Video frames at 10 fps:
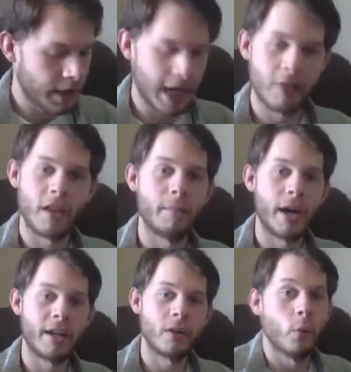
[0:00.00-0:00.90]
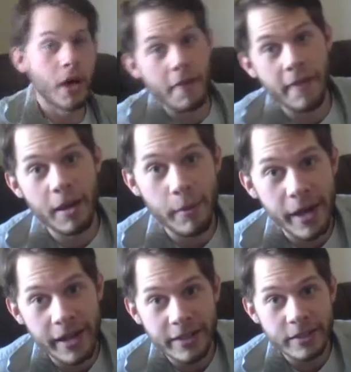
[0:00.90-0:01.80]
how they made it, when they
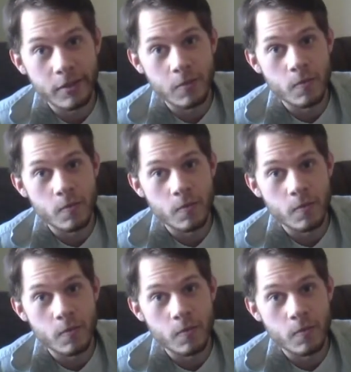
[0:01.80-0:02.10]
made it,